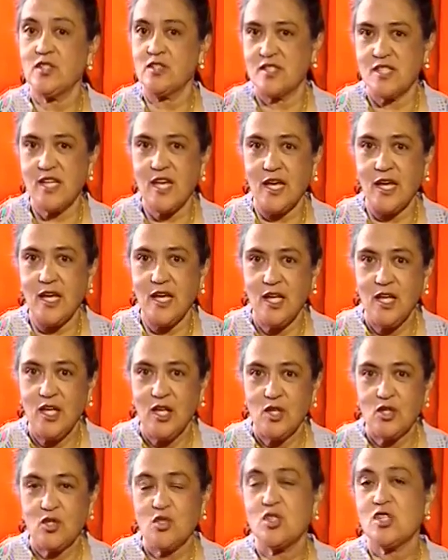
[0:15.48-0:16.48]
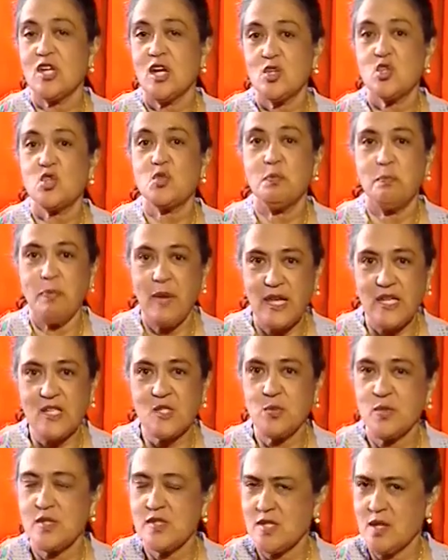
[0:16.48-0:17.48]
today to touch
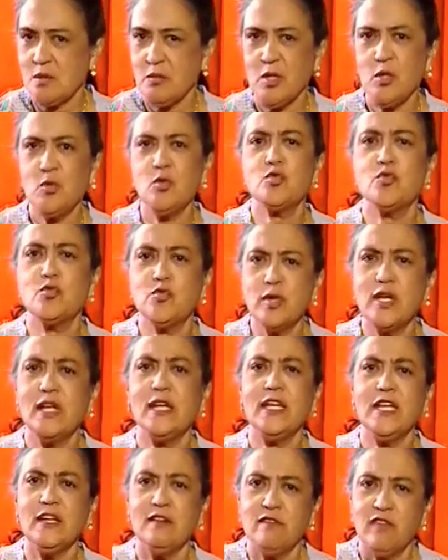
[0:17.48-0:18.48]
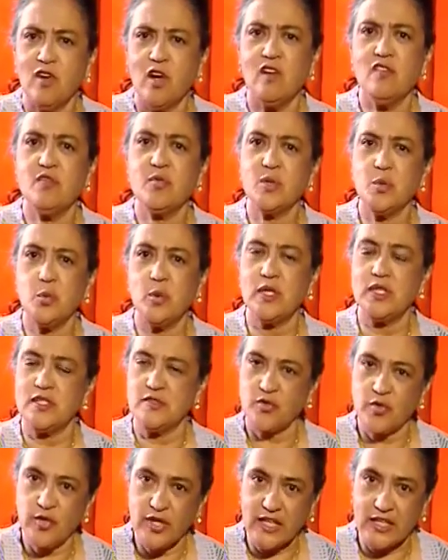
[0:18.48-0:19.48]
base with someone who's really involved with the
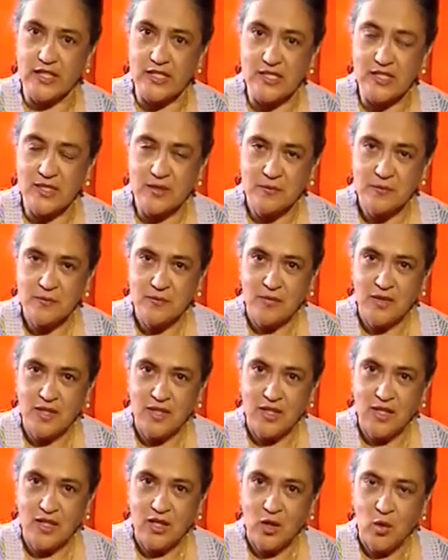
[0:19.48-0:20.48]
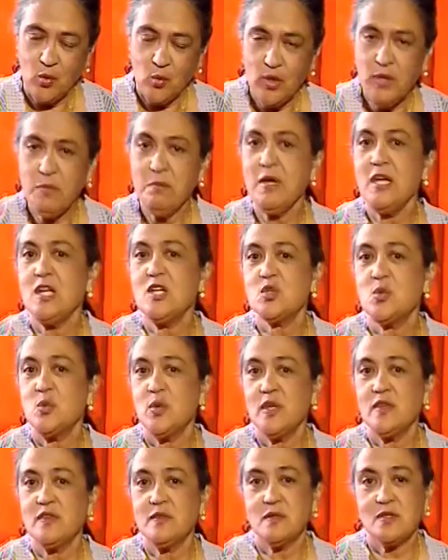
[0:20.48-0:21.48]
world of cricket. We meet
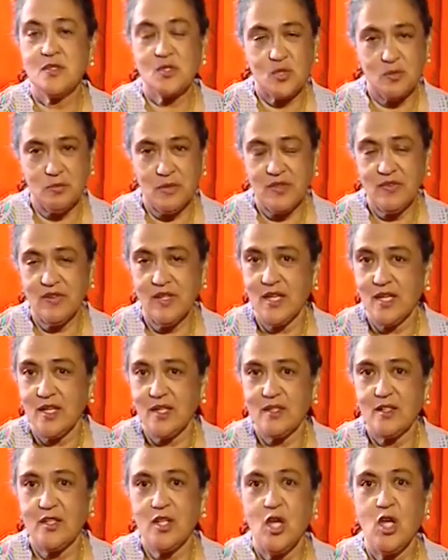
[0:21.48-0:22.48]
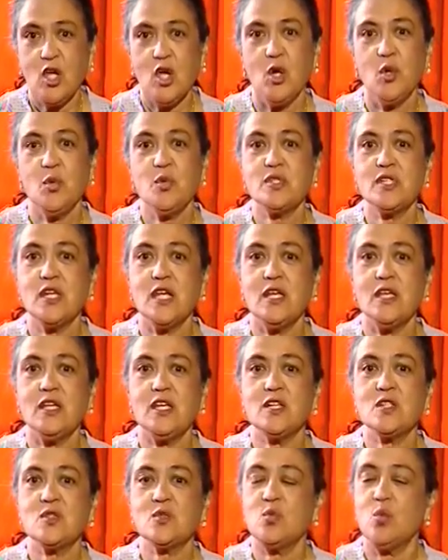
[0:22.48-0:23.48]
with Sumathi Iyer, who's
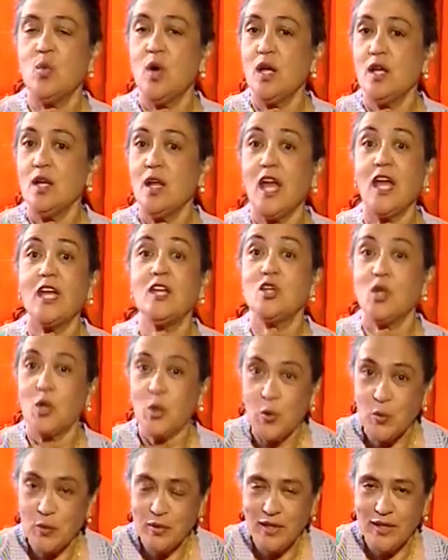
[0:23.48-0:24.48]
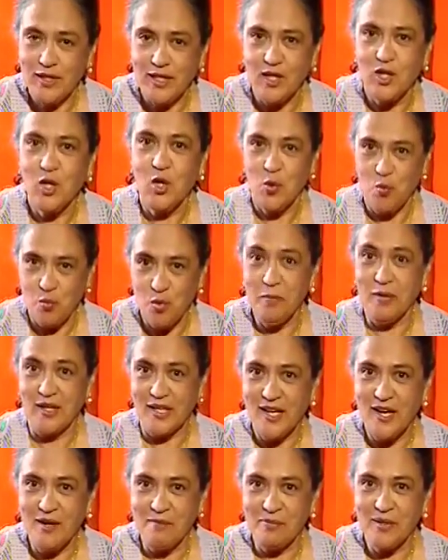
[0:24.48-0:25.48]
India's one and only
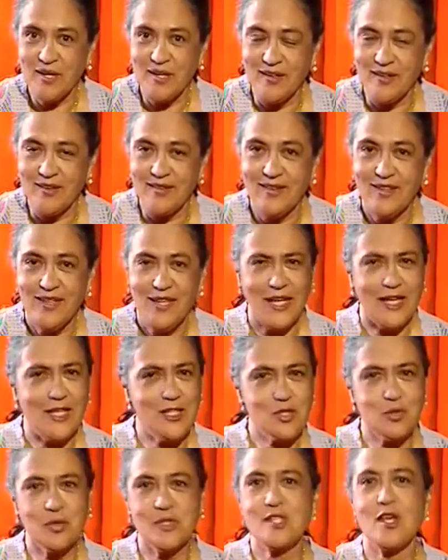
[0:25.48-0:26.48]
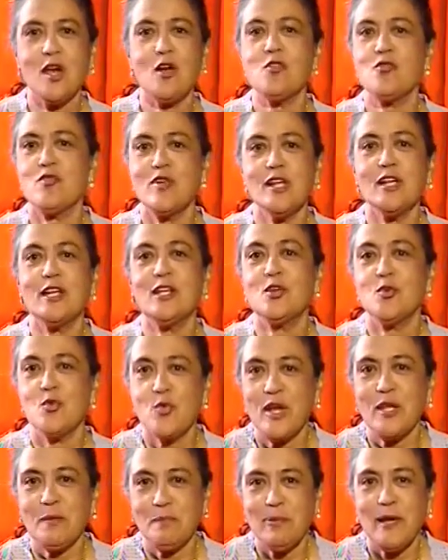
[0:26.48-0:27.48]
woman umpire, and so it's our really
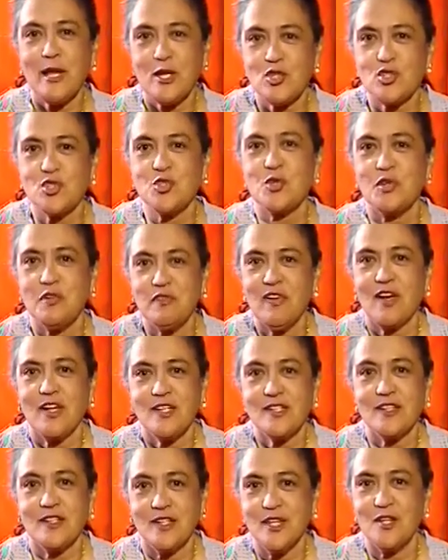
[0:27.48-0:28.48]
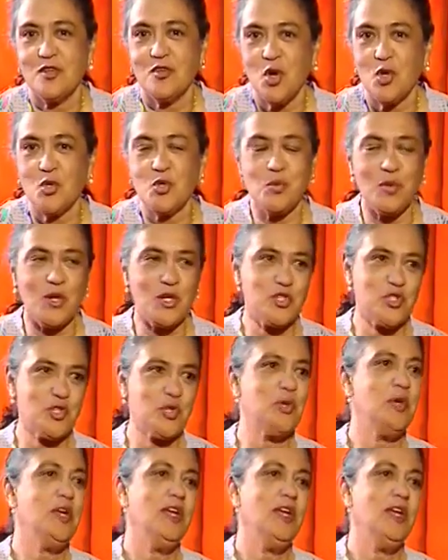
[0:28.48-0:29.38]
great pleasure to invite her here onto our show.